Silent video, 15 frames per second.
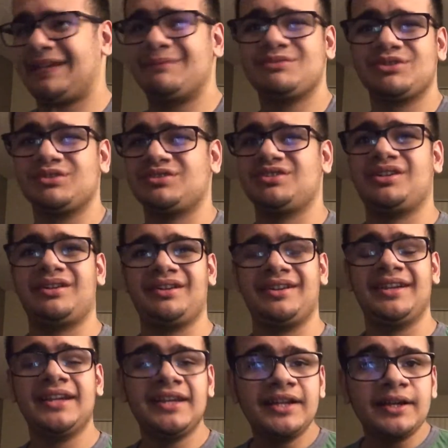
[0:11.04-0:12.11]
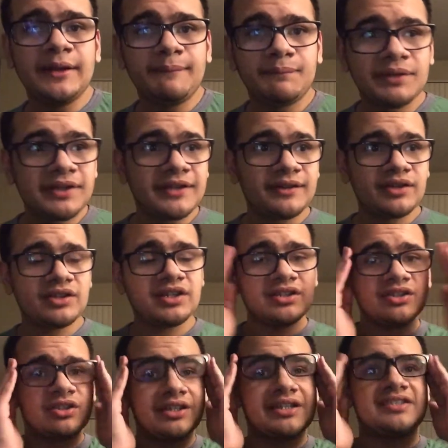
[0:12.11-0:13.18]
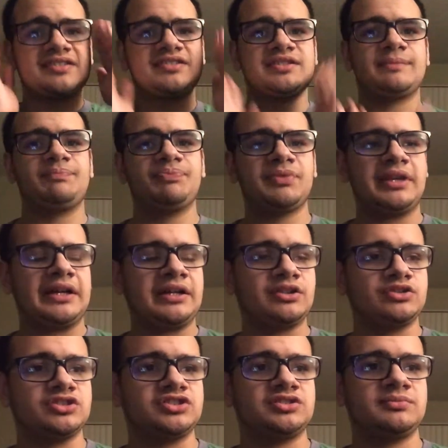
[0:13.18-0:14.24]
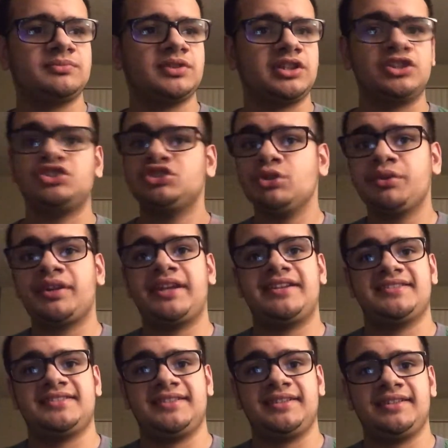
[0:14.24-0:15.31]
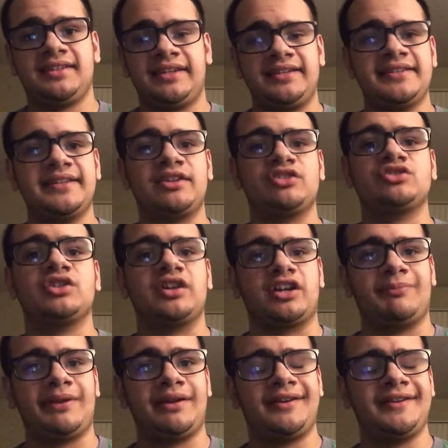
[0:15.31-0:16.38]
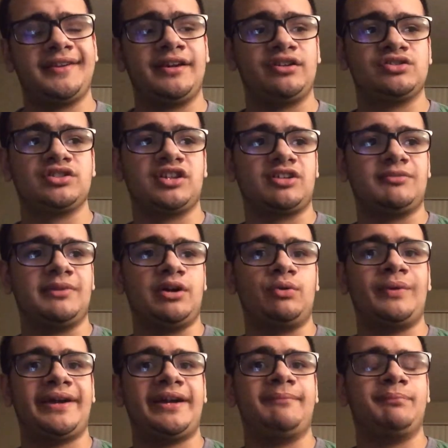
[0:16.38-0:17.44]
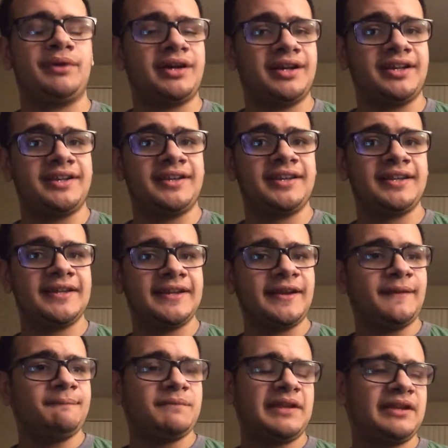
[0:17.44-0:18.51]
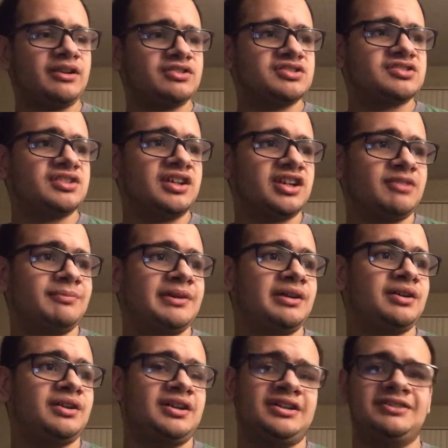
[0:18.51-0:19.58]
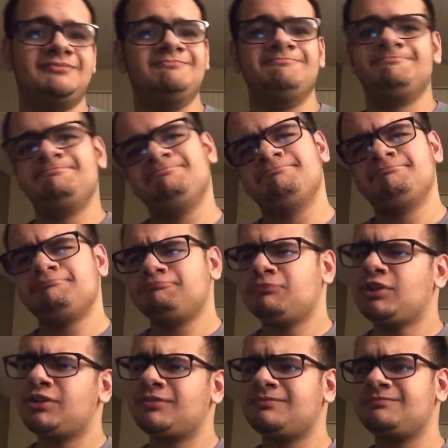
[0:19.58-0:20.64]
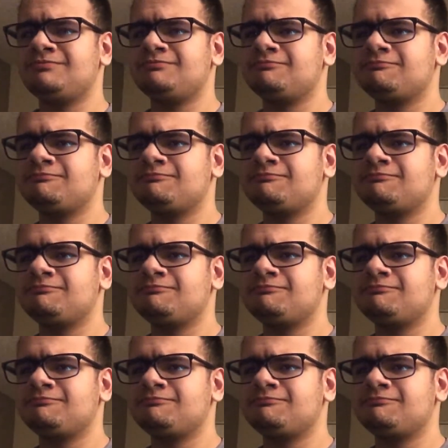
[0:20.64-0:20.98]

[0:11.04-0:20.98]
I'm so sorry, but nonetheless, I'll just showcase it and then I'll talk about it. I'll talk about why I bought it, and I'll just talk about, well,